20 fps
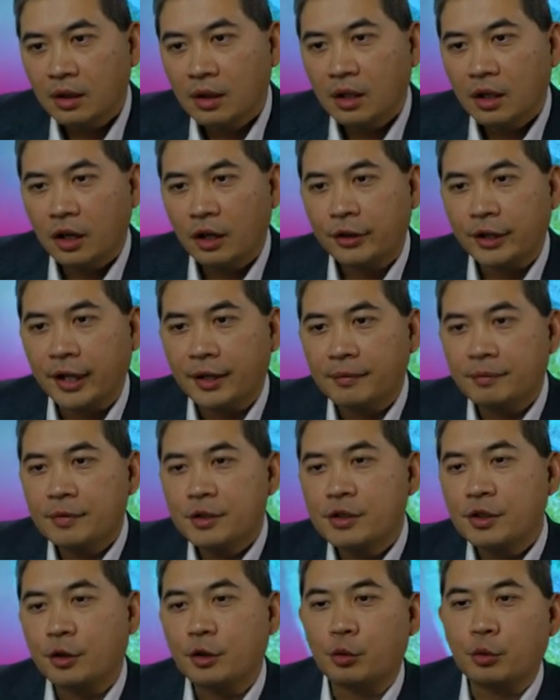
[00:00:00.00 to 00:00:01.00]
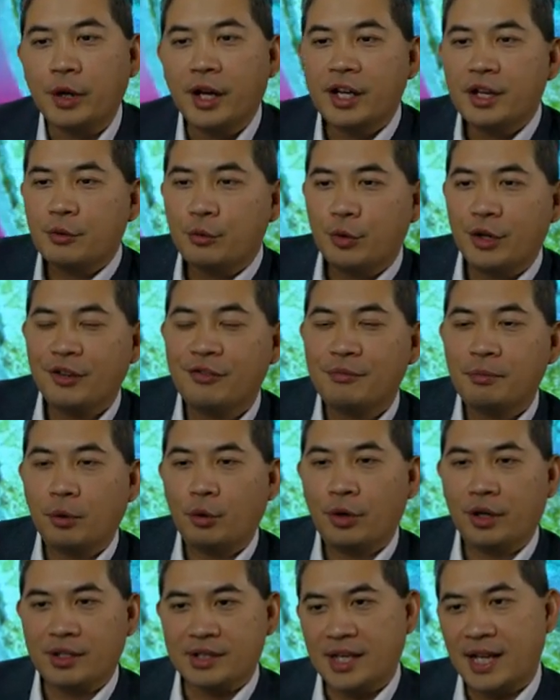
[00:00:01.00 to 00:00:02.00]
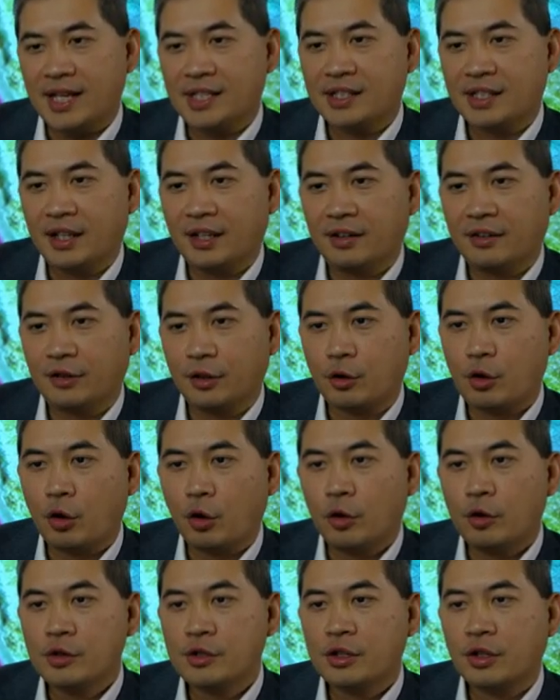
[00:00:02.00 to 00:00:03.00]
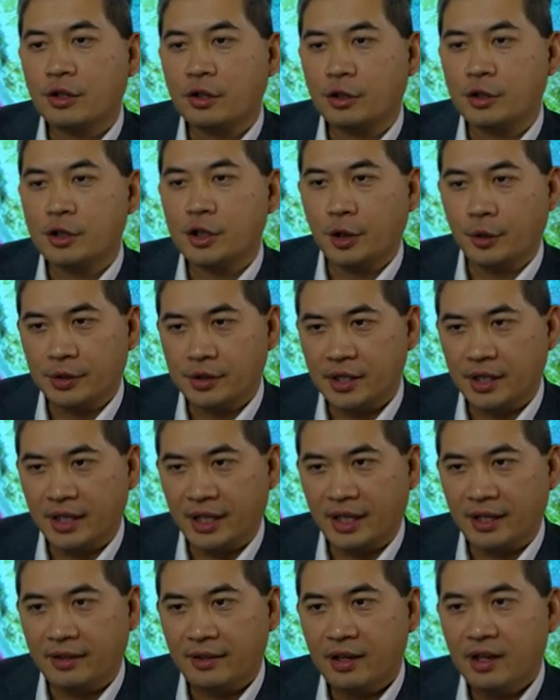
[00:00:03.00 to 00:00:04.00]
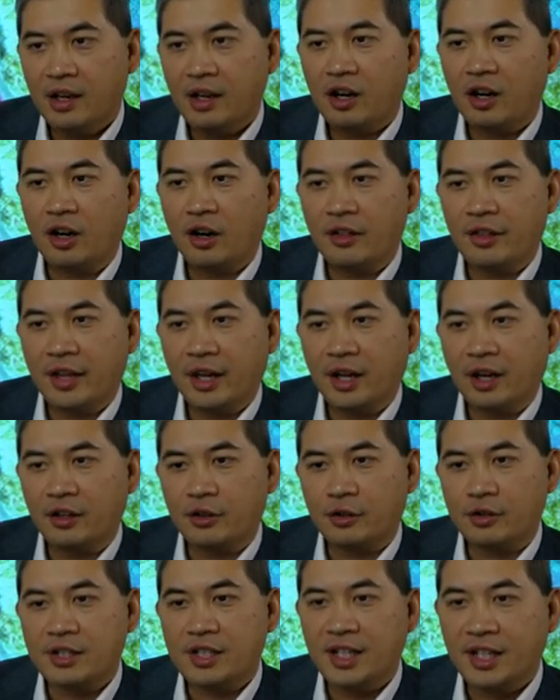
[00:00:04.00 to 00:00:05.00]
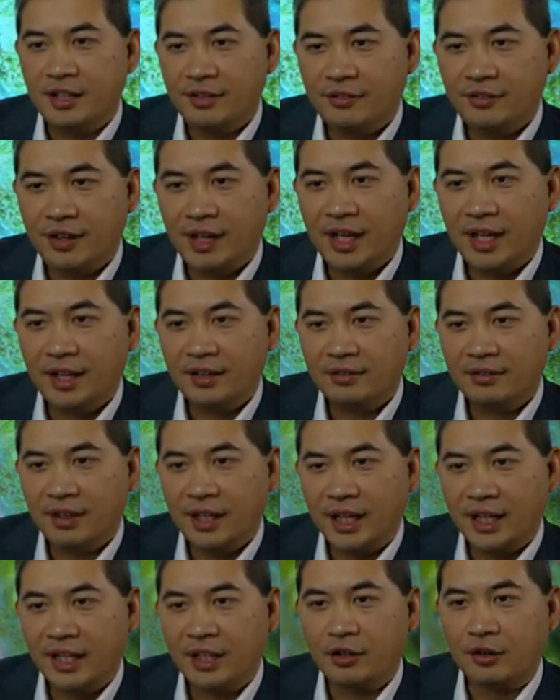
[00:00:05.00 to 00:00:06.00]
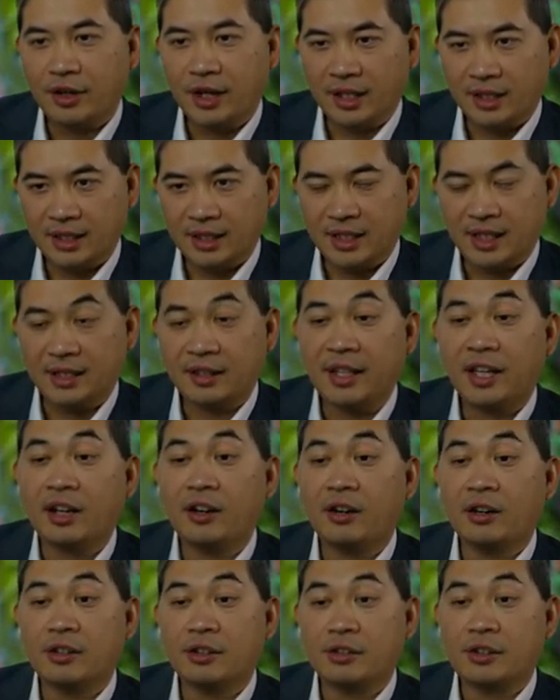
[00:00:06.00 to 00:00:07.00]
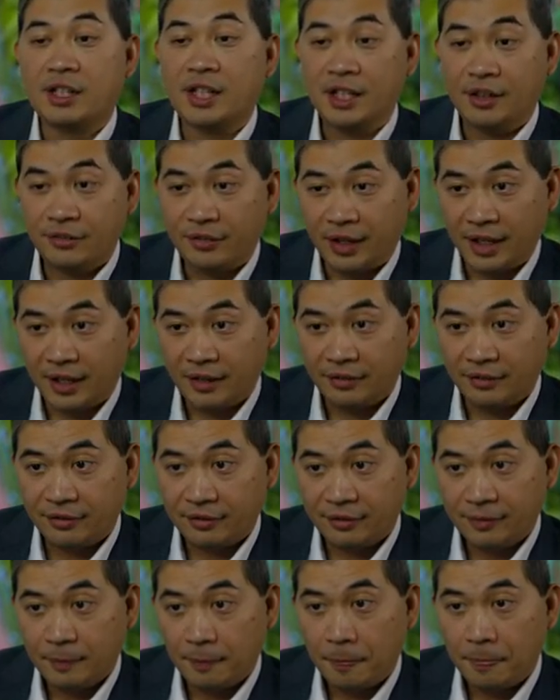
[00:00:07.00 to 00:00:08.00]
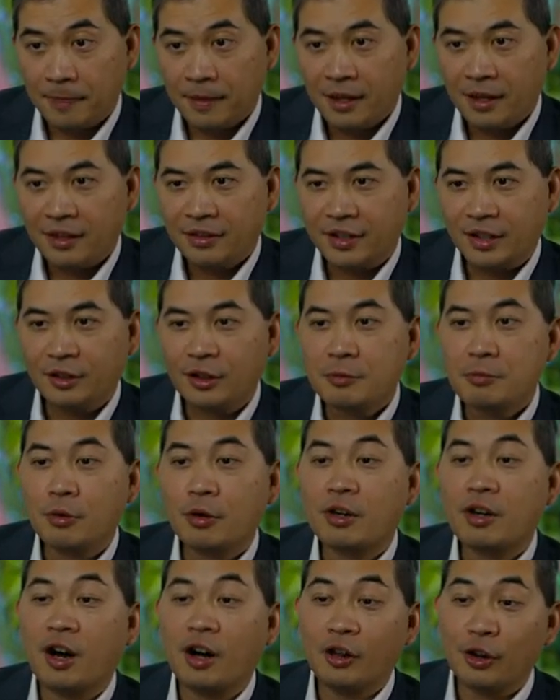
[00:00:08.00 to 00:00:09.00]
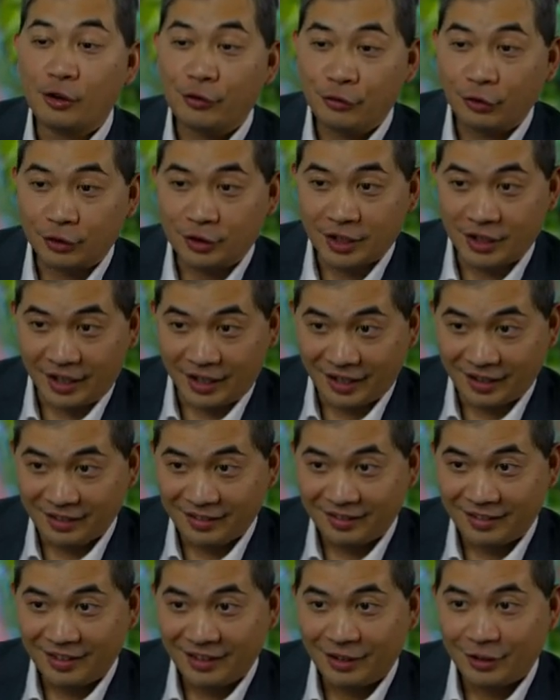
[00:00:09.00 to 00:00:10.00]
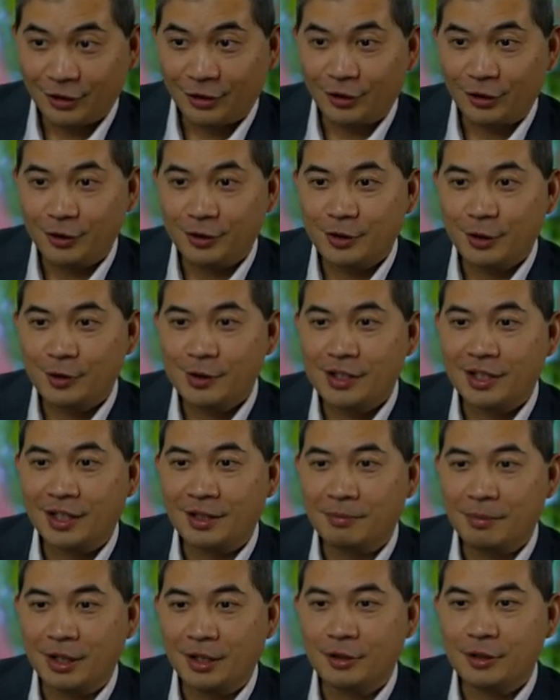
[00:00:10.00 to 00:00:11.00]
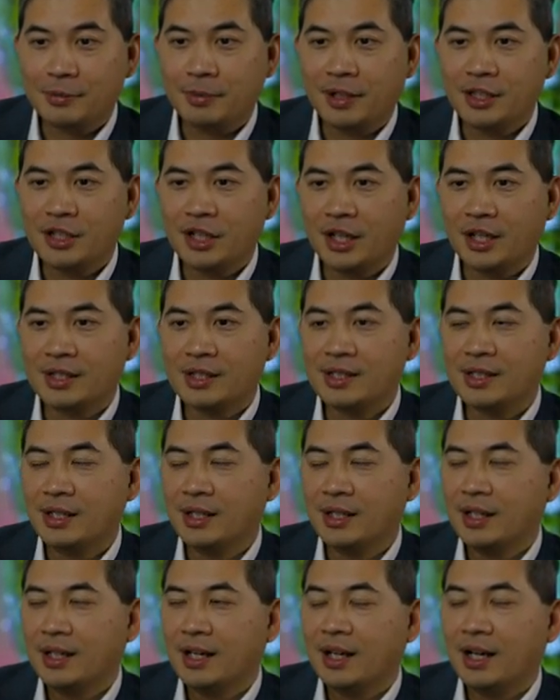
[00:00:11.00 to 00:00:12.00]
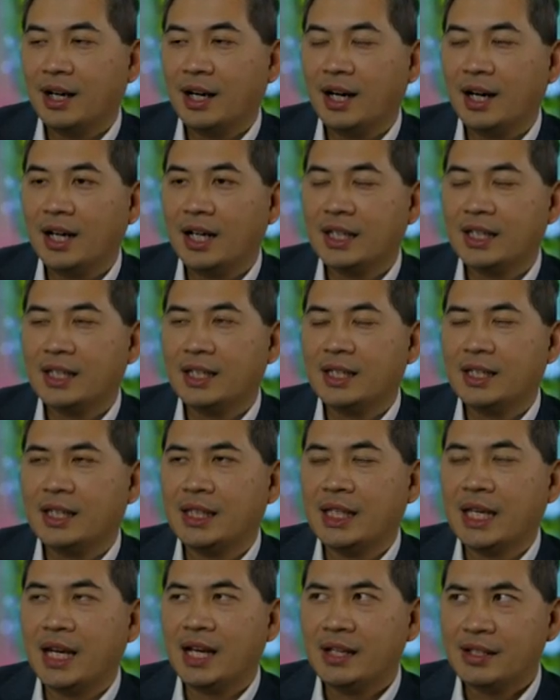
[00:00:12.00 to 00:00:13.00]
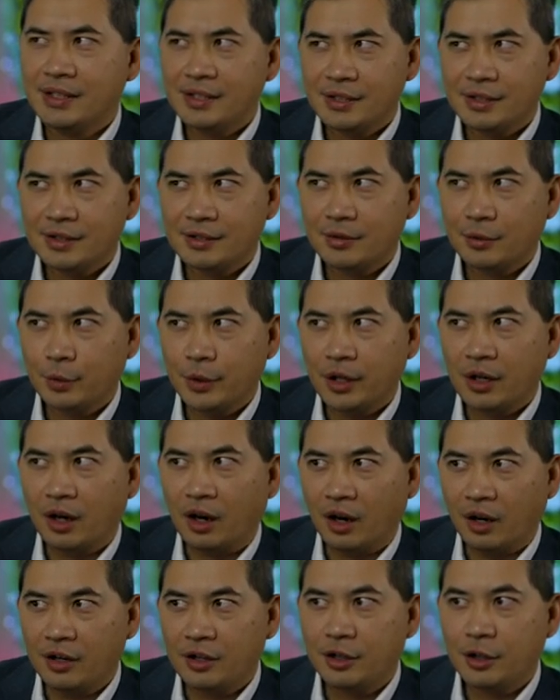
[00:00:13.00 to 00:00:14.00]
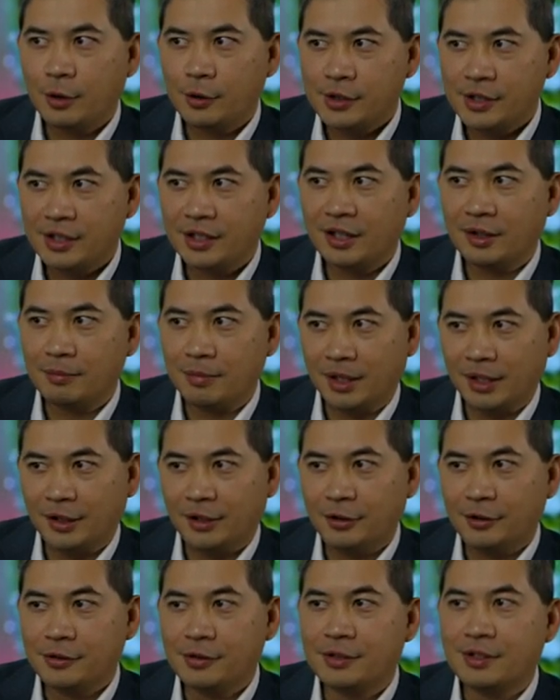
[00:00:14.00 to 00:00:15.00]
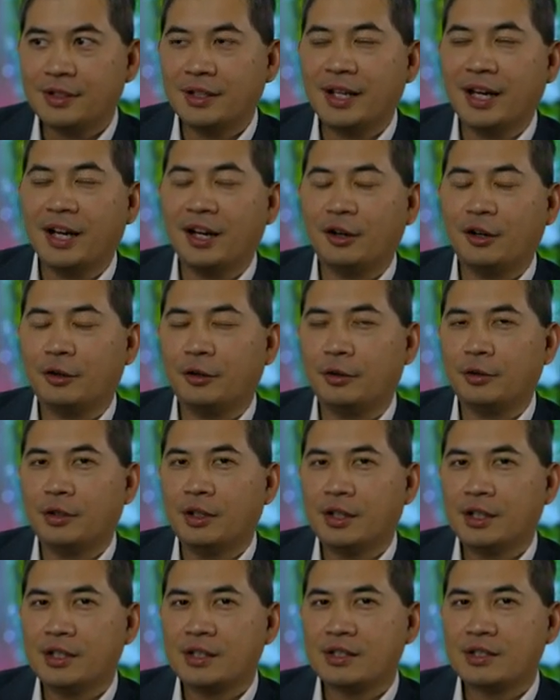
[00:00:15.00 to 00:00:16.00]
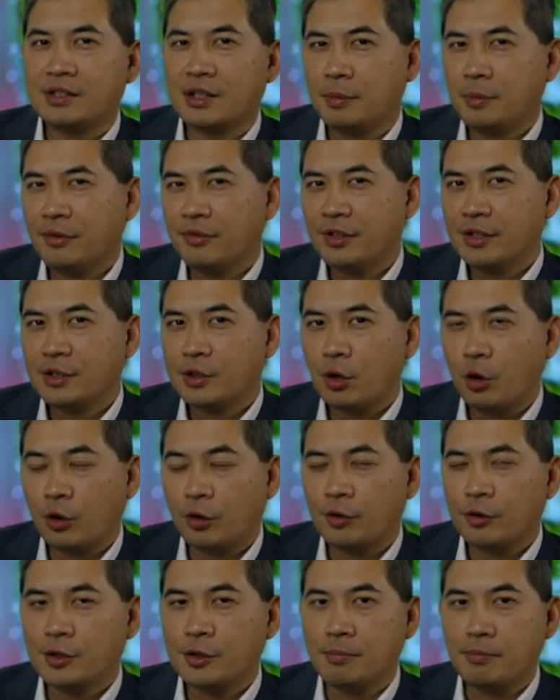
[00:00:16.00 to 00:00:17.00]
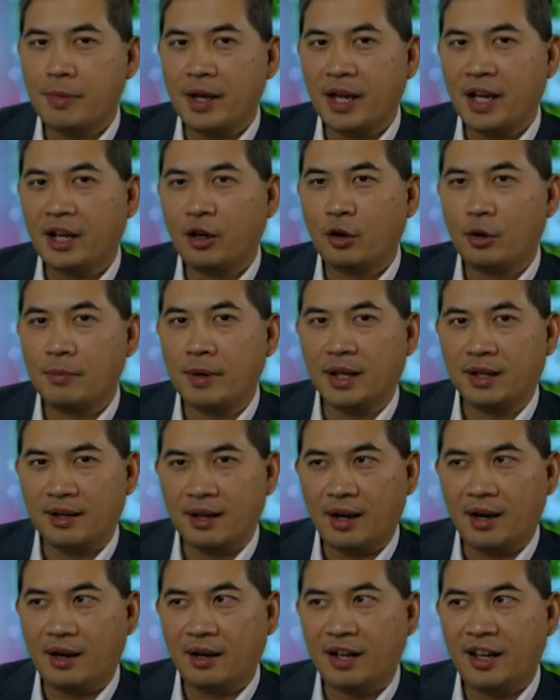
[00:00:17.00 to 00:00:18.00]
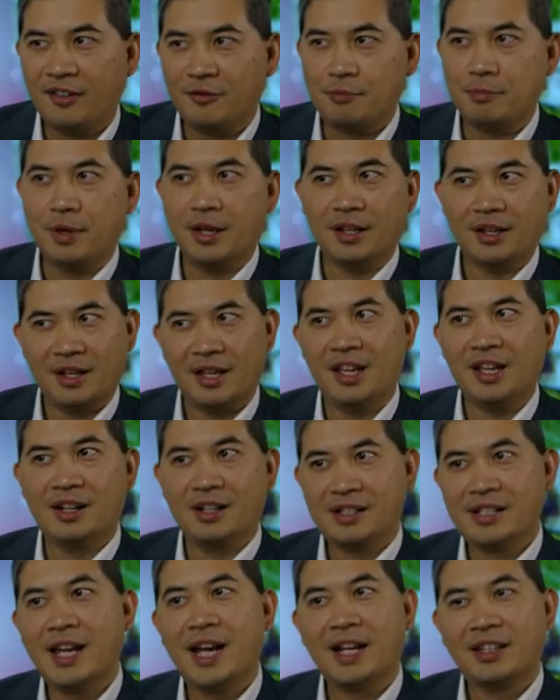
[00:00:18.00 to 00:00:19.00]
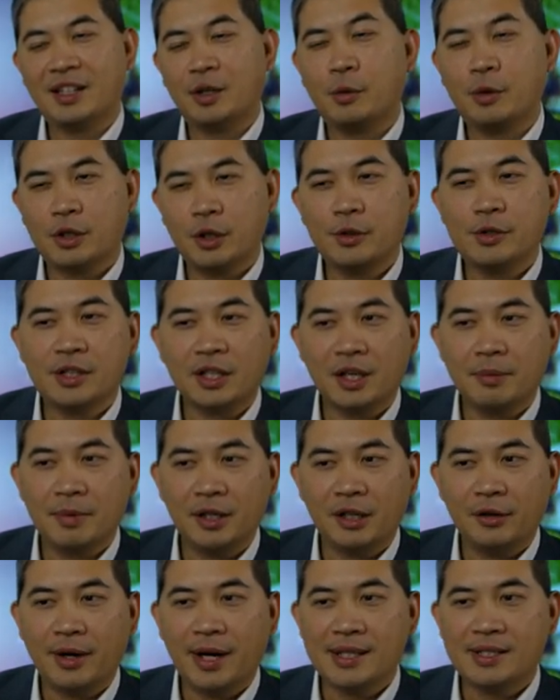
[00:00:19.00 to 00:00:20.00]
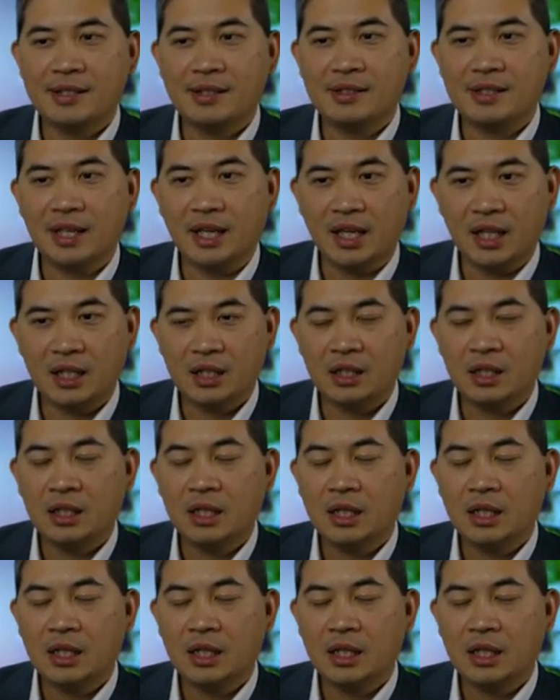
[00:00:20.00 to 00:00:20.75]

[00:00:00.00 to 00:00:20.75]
Okay, so Greg Reefboy is asking, the corals you're showing today, are they under T5 lighting or LED? They are under T5. They look more colorful today, or are you dosing aminos by chance? Uh, yes, we are dosing aminos. Now, some of these corals may or may not have been in a tank that we're dosing amino acids in,